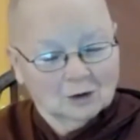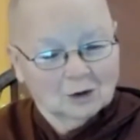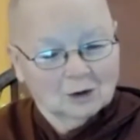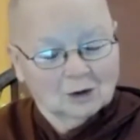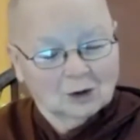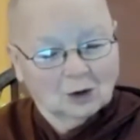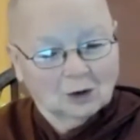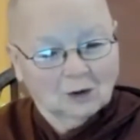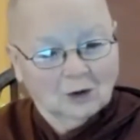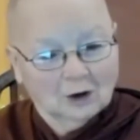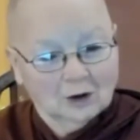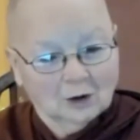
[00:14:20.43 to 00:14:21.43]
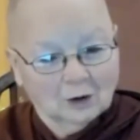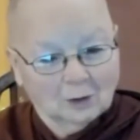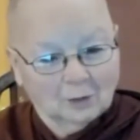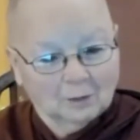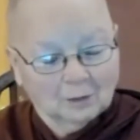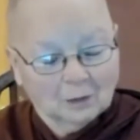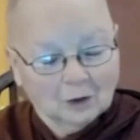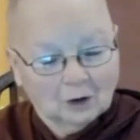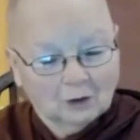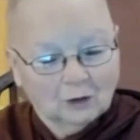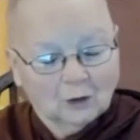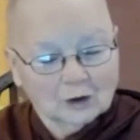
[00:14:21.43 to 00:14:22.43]
sort of like
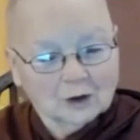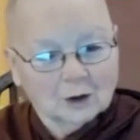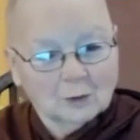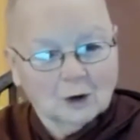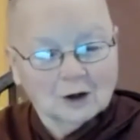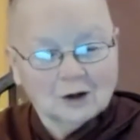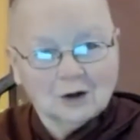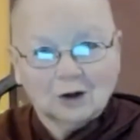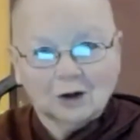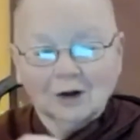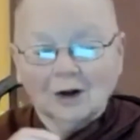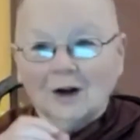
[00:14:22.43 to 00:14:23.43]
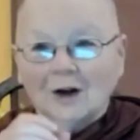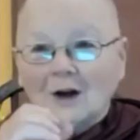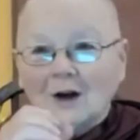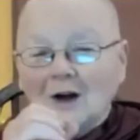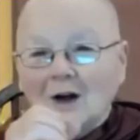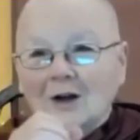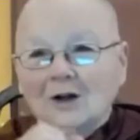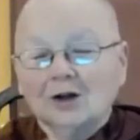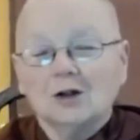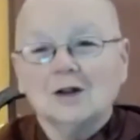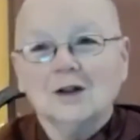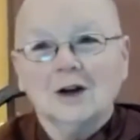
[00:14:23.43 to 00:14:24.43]
force the mind to
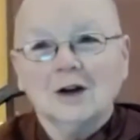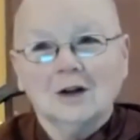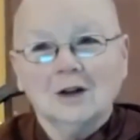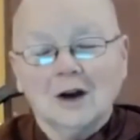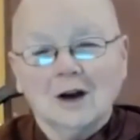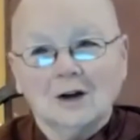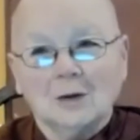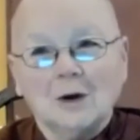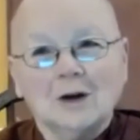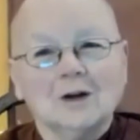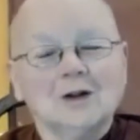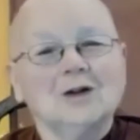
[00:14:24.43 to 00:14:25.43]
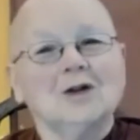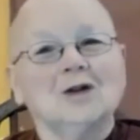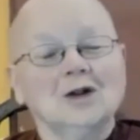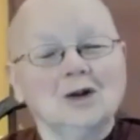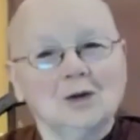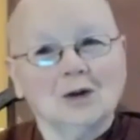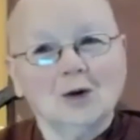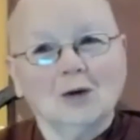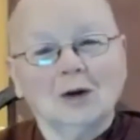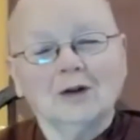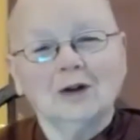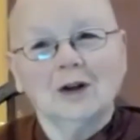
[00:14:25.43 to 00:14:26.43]
just stay on that and make a decision to
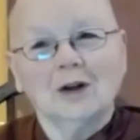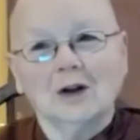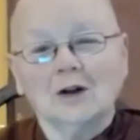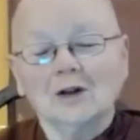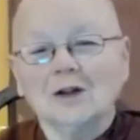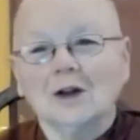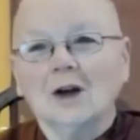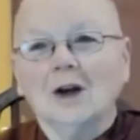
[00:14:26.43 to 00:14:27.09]
ignore everything else.